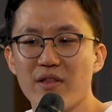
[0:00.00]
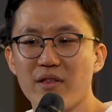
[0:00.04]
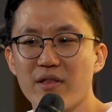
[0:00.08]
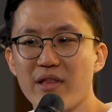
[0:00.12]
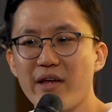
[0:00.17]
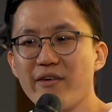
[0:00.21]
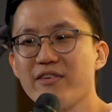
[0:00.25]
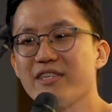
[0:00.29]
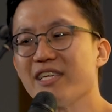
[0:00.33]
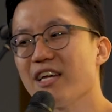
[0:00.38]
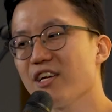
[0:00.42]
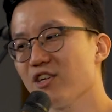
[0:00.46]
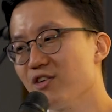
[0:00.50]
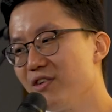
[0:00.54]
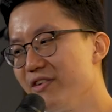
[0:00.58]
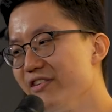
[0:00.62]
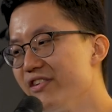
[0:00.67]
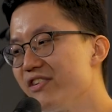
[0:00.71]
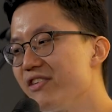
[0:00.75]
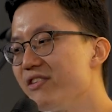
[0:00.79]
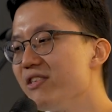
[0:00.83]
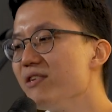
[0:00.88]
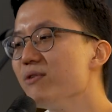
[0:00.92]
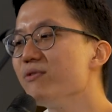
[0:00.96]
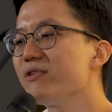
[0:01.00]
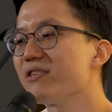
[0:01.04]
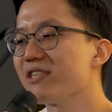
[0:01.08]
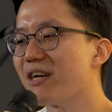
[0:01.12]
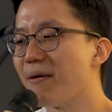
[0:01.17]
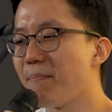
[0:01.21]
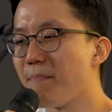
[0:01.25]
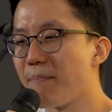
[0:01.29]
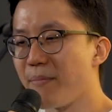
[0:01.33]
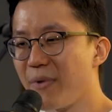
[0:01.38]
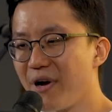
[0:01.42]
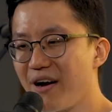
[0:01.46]
there's actually still
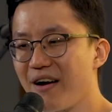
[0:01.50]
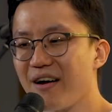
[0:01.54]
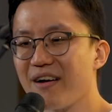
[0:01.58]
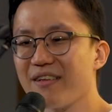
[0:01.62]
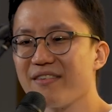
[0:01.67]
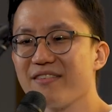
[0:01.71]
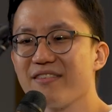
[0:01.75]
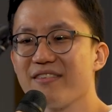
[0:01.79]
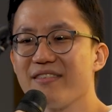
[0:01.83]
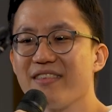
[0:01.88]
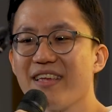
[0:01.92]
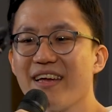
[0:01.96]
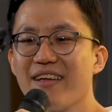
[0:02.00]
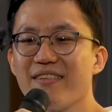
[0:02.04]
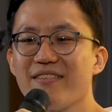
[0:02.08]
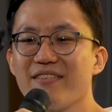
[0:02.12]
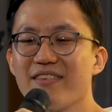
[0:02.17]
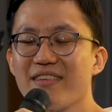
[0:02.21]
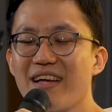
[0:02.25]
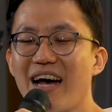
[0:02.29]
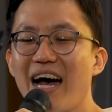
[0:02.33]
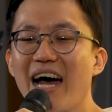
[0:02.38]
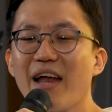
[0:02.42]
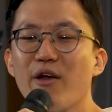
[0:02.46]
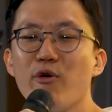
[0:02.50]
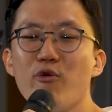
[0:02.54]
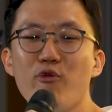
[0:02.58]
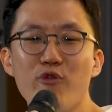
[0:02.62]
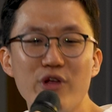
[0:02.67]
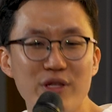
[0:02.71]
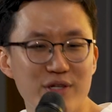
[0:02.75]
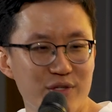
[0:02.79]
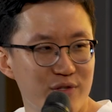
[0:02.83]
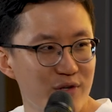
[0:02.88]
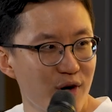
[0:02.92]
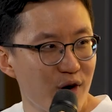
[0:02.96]
some parts that's
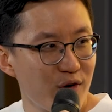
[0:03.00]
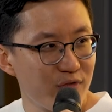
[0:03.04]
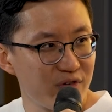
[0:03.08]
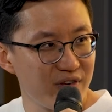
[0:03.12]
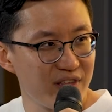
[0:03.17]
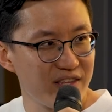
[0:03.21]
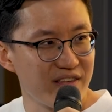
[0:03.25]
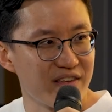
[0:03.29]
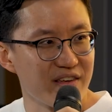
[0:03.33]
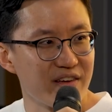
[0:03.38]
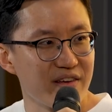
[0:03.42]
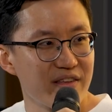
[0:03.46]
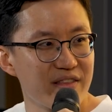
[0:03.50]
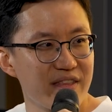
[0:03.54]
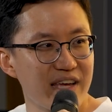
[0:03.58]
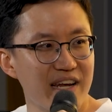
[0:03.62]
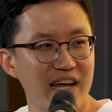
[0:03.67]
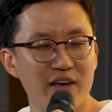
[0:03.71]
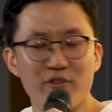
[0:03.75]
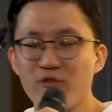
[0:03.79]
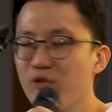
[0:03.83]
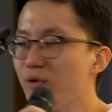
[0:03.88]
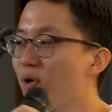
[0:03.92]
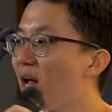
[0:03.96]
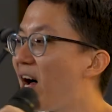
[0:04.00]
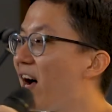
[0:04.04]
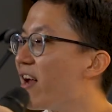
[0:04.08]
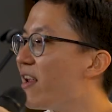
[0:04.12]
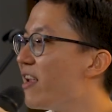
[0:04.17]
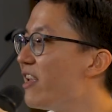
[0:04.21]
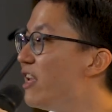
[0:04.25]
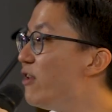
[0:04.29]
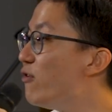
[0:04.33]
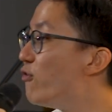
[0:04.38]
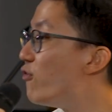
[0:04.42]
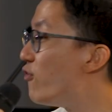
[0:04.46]
unresolved here that I feel
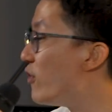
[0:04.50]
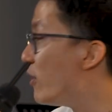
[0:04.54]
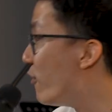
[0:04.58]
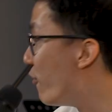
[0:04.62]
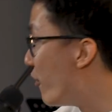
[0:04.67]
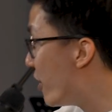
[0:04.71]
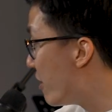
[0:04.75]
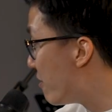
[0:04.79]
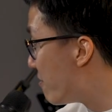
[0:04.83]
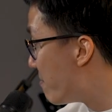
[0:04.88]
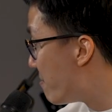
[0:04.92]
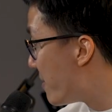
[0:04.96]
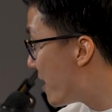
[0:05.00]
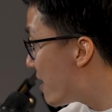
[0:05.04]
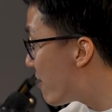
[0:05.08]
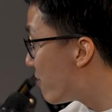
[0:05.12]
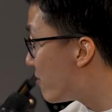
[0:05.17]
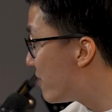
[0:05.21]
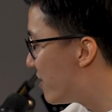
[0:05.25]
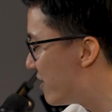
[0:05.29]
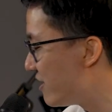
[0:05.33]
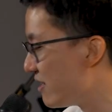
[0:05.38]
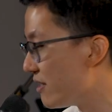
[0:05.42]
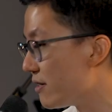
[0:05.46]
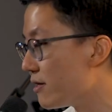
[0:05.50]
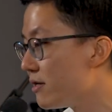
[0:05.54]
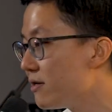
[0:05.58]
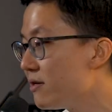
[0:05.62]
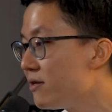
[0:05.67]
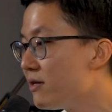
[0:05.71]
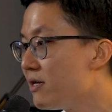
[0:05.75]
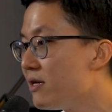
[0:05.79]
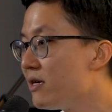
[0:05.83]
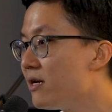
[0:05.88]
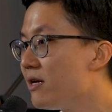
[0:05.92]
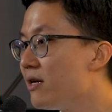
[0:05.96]
inferior about here,
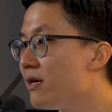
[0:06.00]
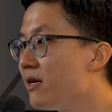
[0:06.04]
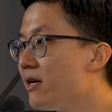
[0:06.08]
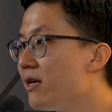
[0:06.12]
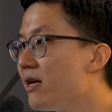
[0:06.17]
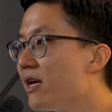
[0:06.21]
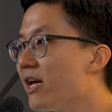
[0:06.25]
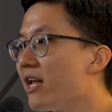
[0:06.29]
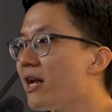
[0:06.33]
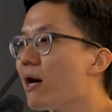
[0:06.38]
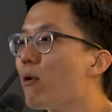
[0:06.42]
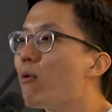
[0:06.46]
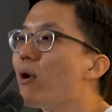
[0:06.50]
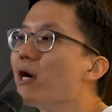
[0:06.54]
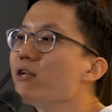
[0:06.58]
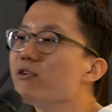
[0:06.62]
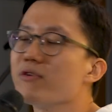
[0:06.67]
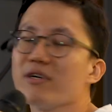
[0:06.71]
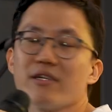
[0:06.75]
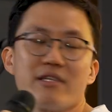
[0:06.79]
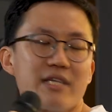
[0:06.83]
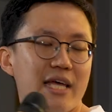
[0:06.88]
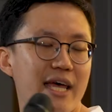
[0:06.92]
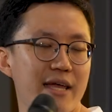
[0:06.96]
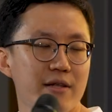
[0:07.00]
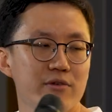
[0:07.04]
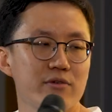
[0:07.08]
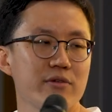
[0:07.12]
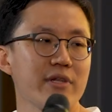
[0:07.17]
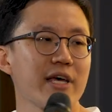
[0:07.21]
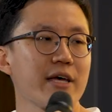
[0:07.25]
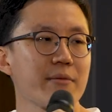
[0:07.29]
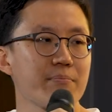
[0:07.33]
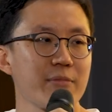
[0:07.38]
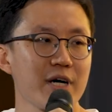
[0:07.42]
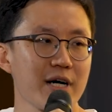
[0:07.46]
and I want to attend to
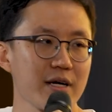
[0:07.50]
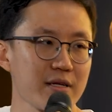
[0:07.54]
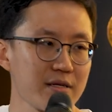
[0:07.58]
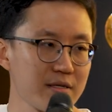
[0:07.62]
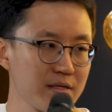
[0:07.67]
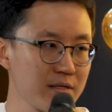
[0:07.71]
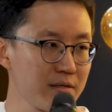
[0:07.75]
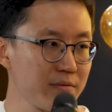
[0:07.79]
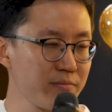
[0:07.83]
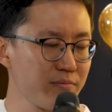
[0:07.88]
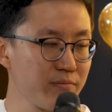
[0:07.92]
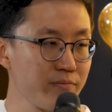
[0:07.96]
that part.